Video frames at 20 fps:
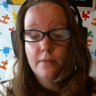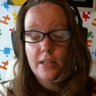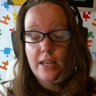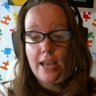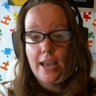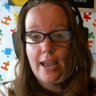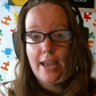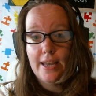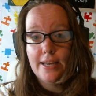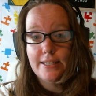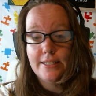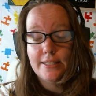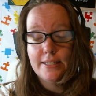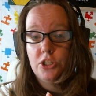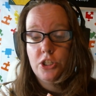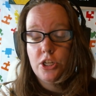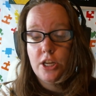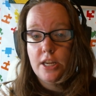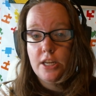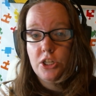And
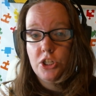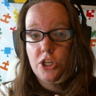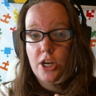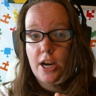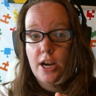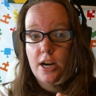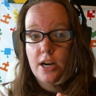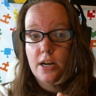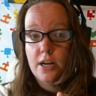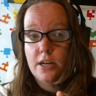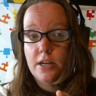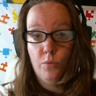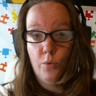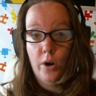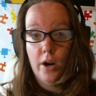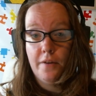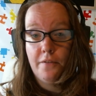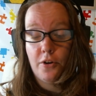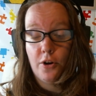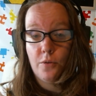she shared
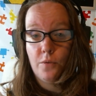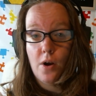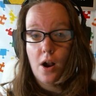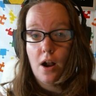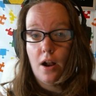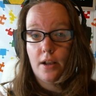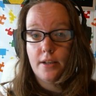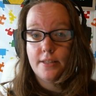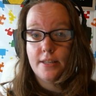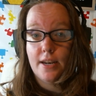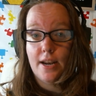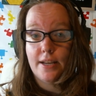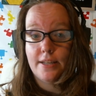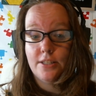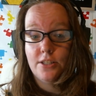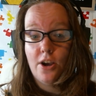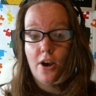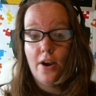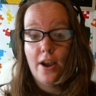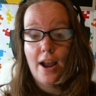one of her rocks, and I
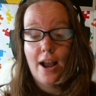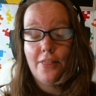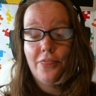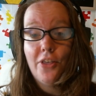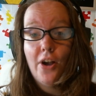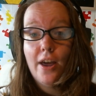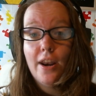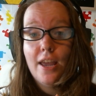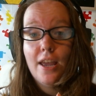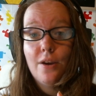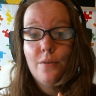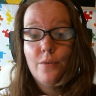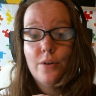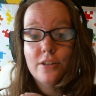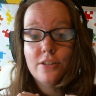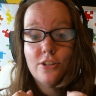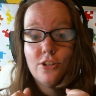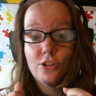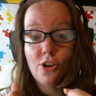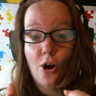saw it. I thought it
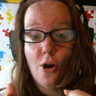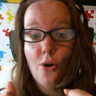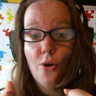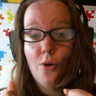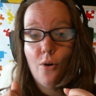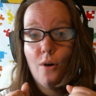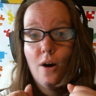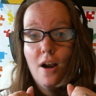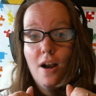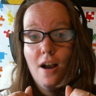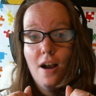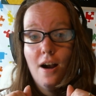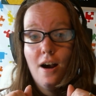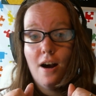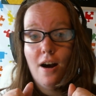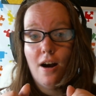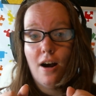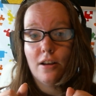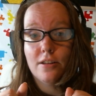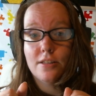was so
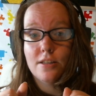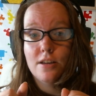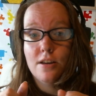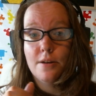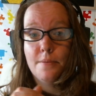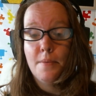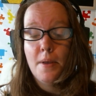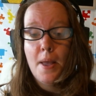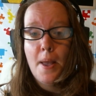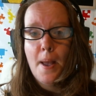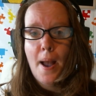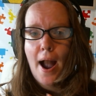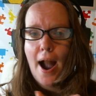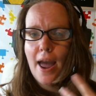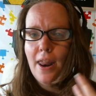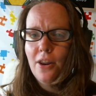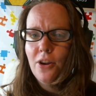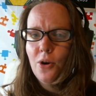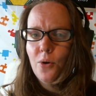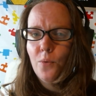awesome. I
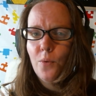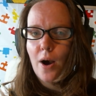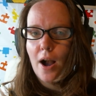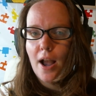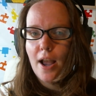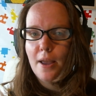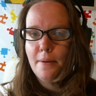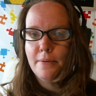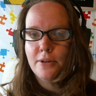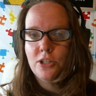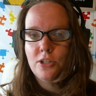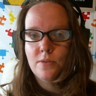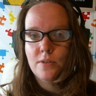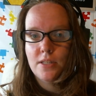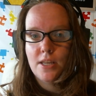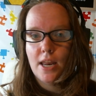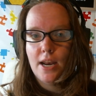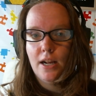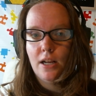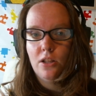don't know why, but she was
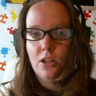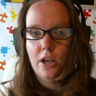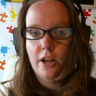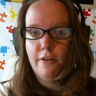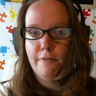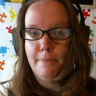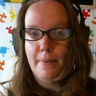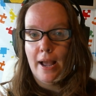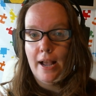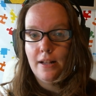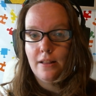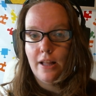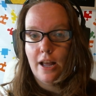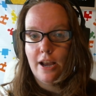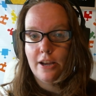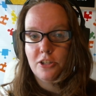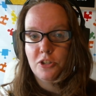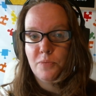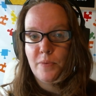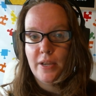getting a lot of
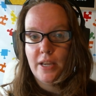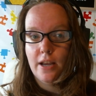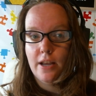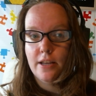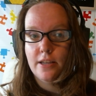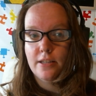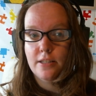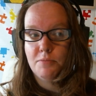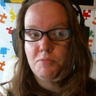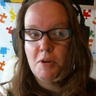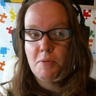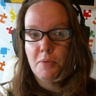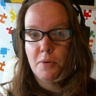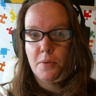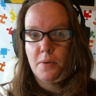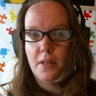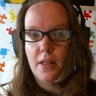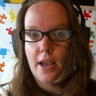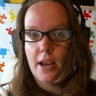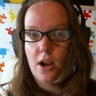backlash because people
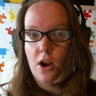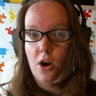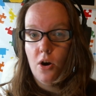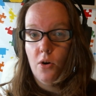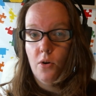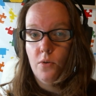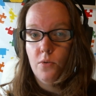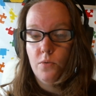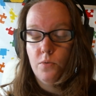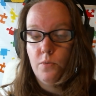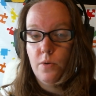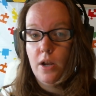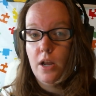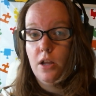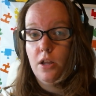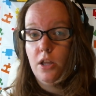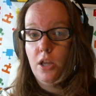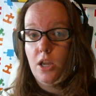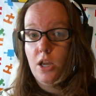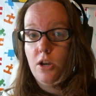were like, oh,
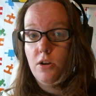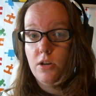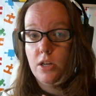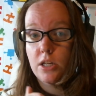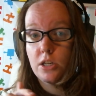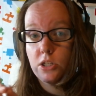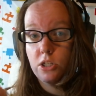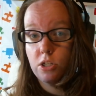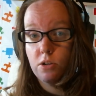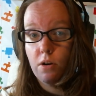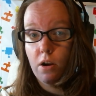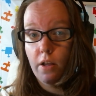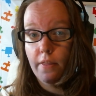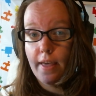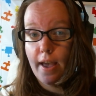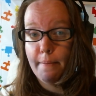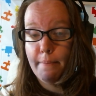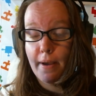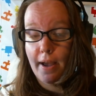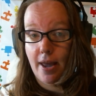well, you didn't do all
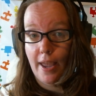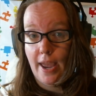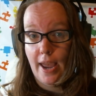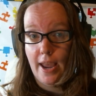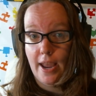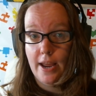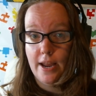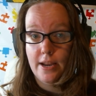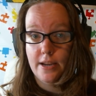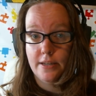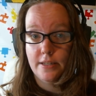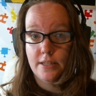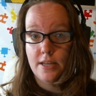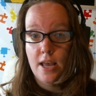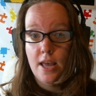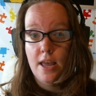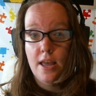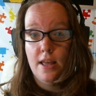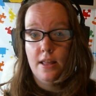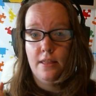that by hand.
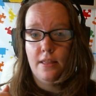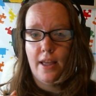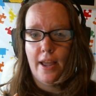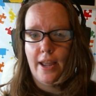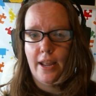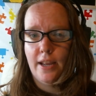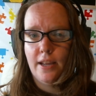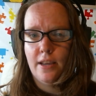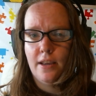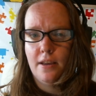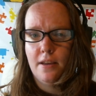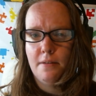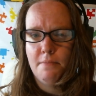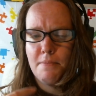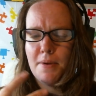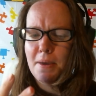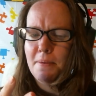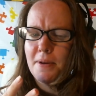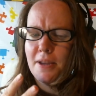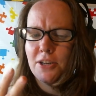Like,
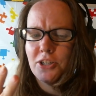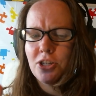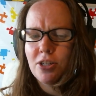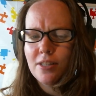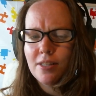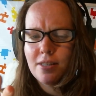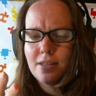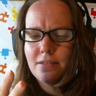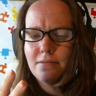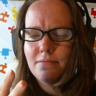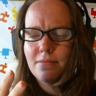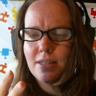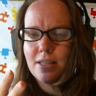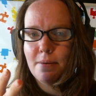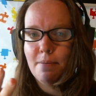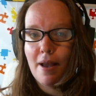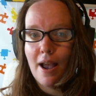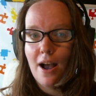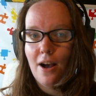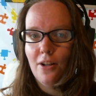maybe she's
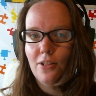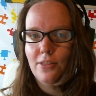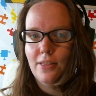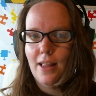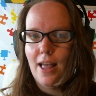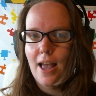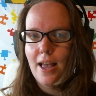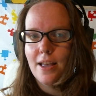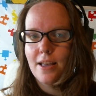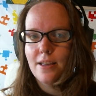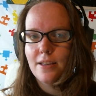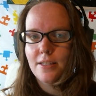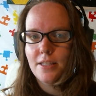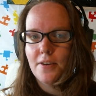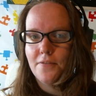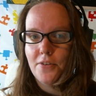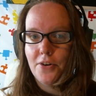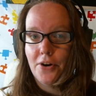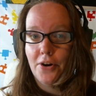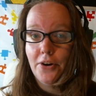somehow less
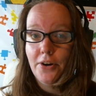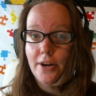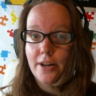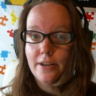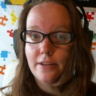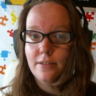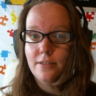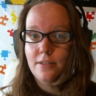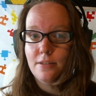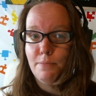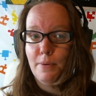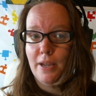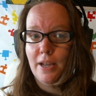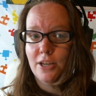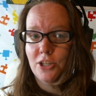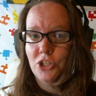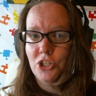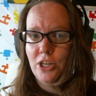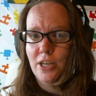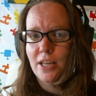of an artist
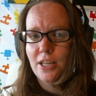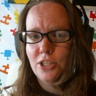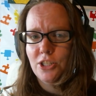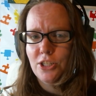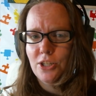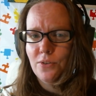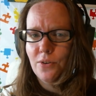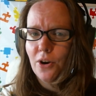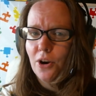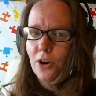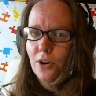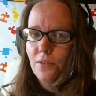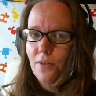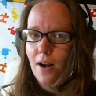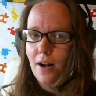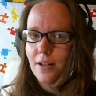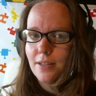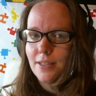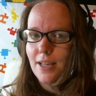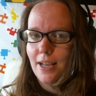because she didn't do her
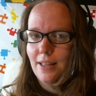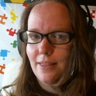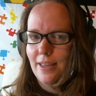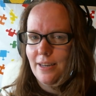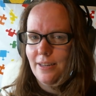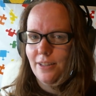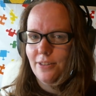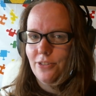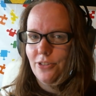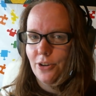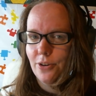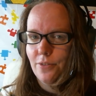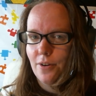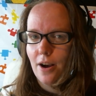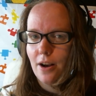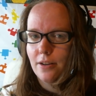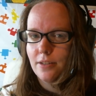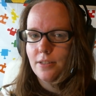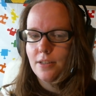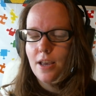rocks like they did their
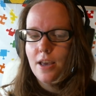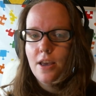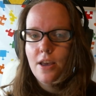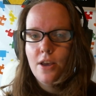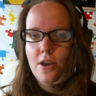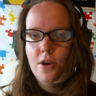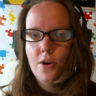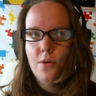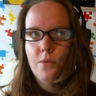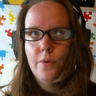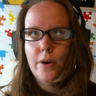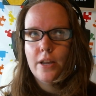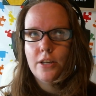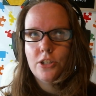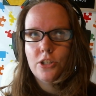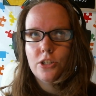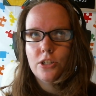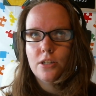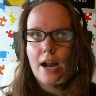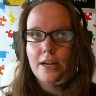rocks,
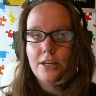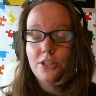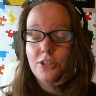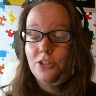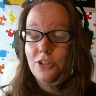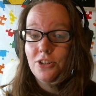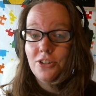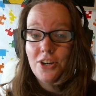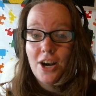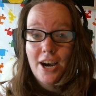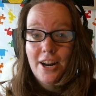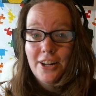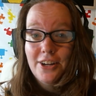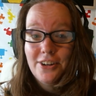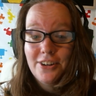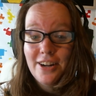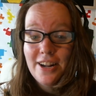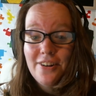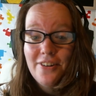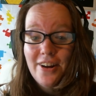which I do not
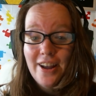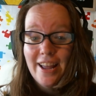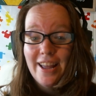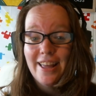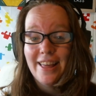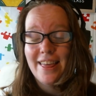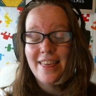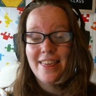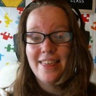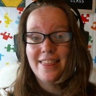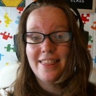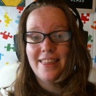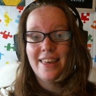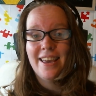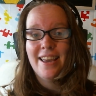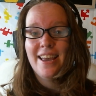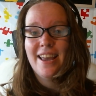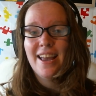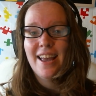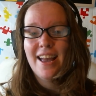agree with.
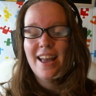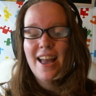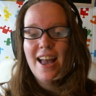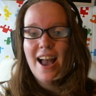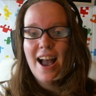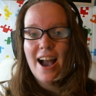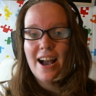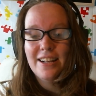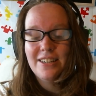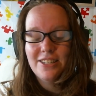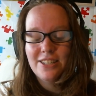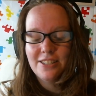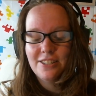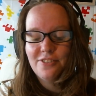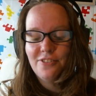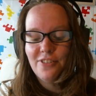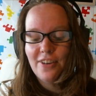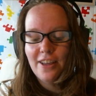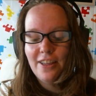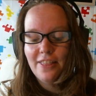I
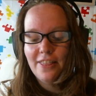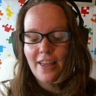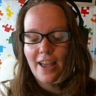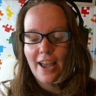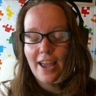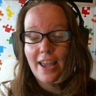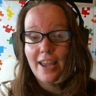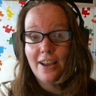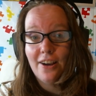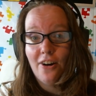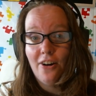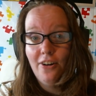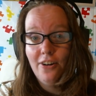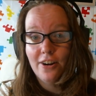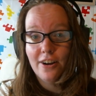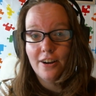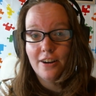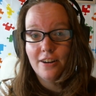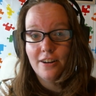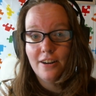just feel like
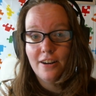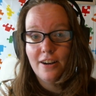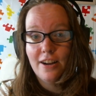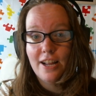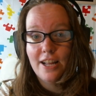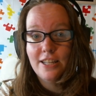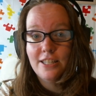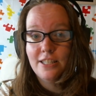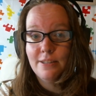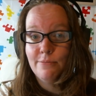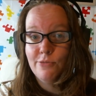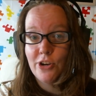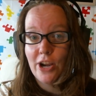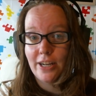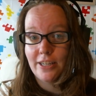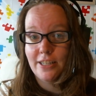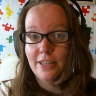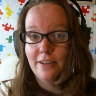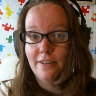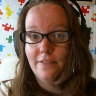art is
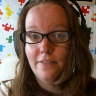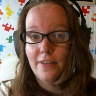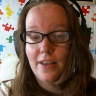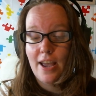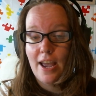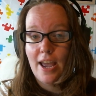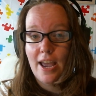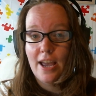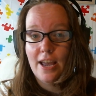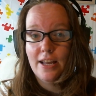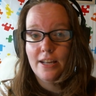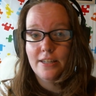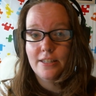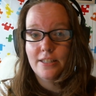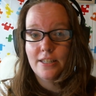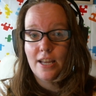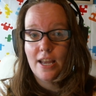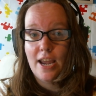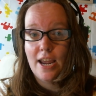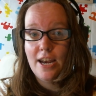subjective
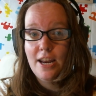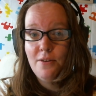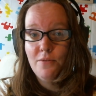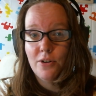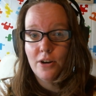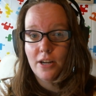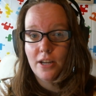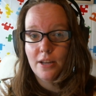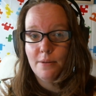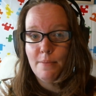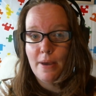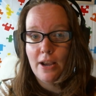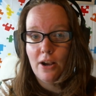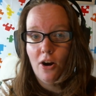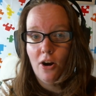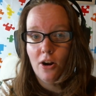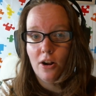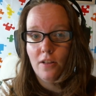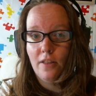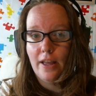and anyone can make
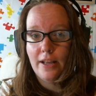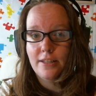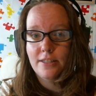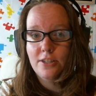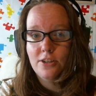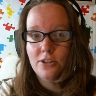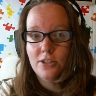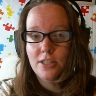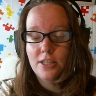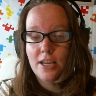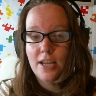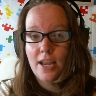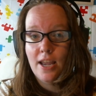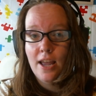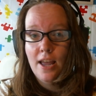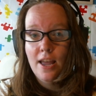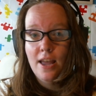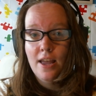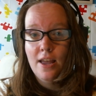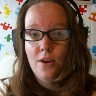art. Like, seriously,
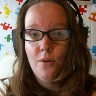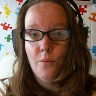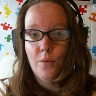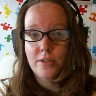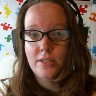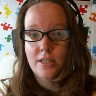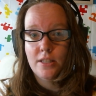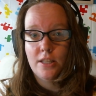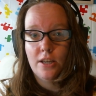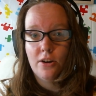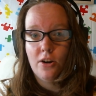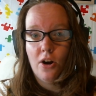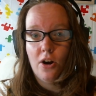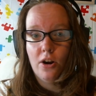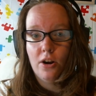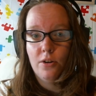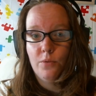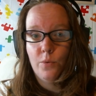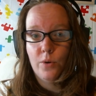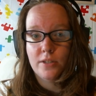wasn't there
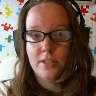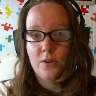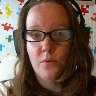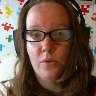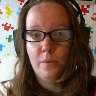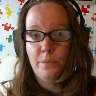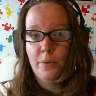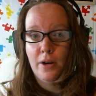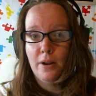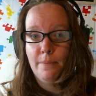art where someone put a